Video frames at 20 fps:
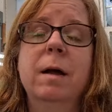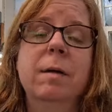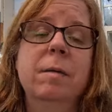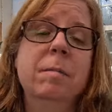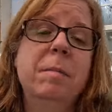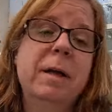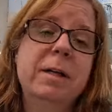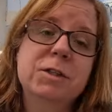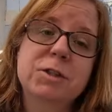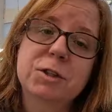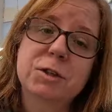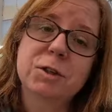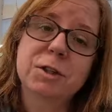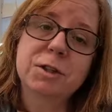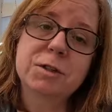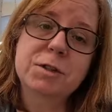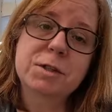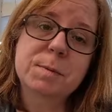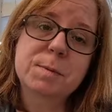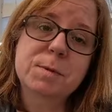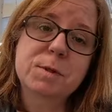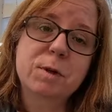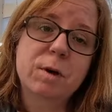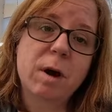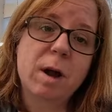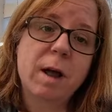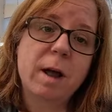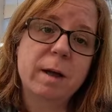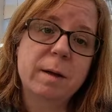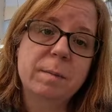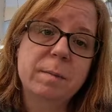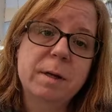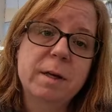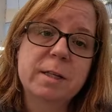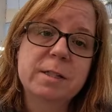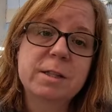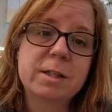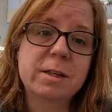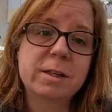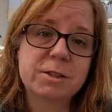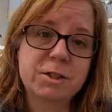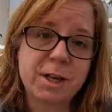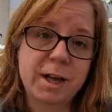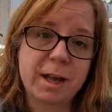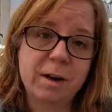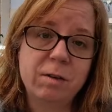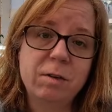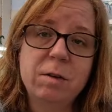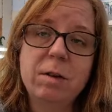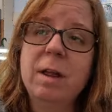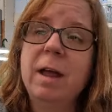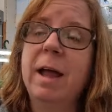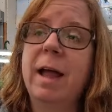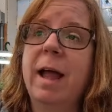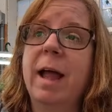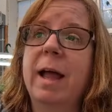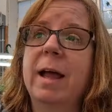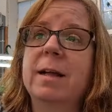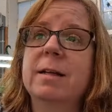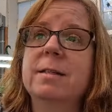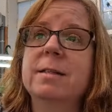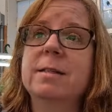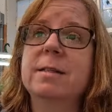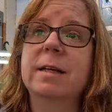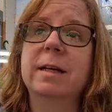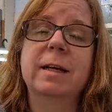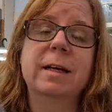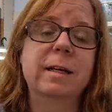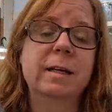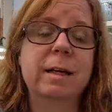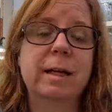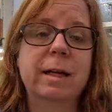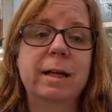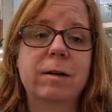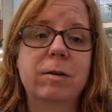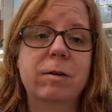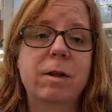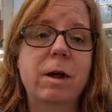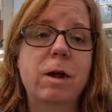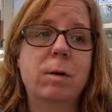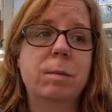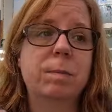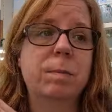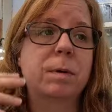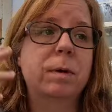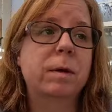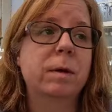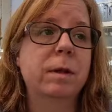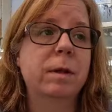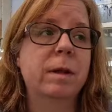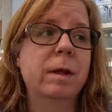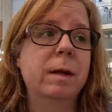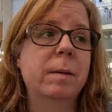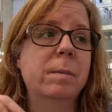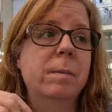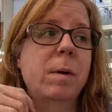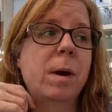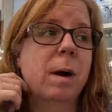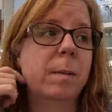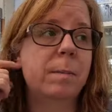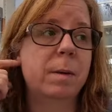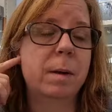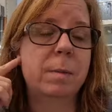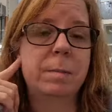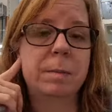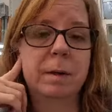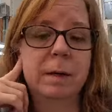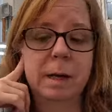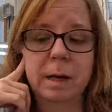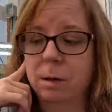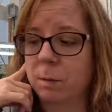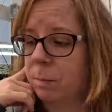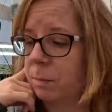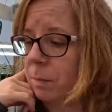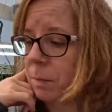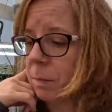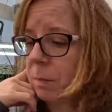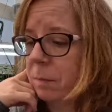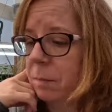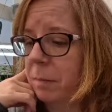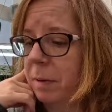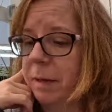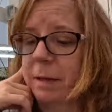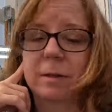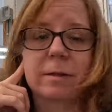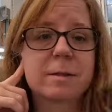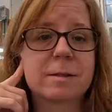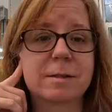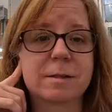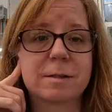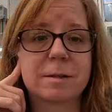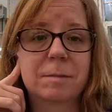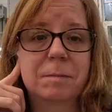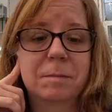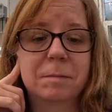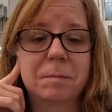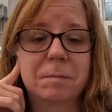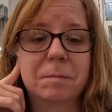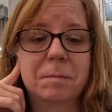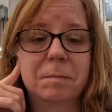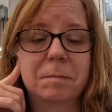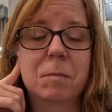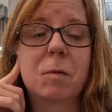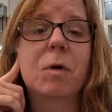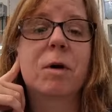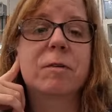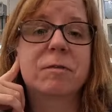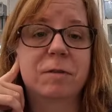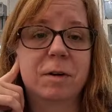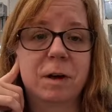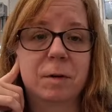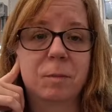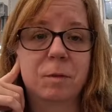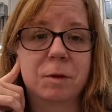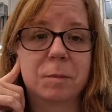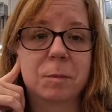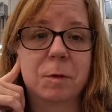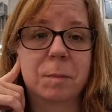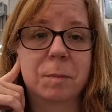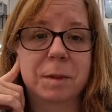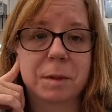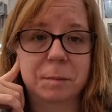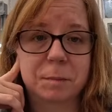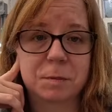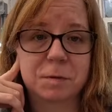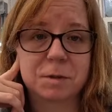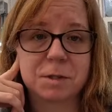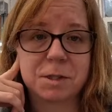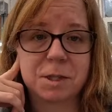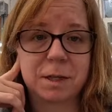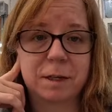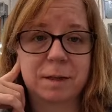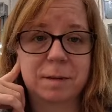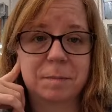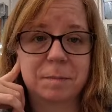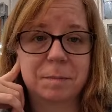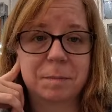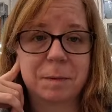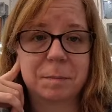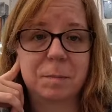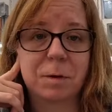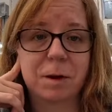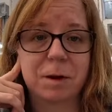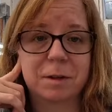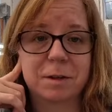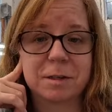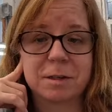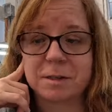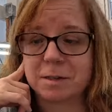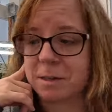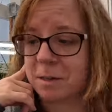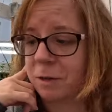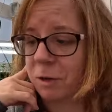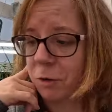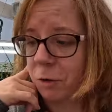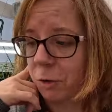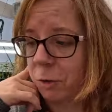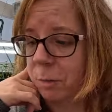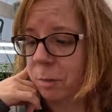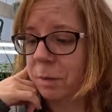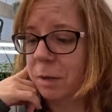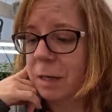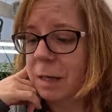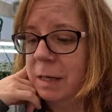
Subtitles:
make sure you subscribe to the channel, and it'll help it pop up and help make this more fun with more people to be part of this group.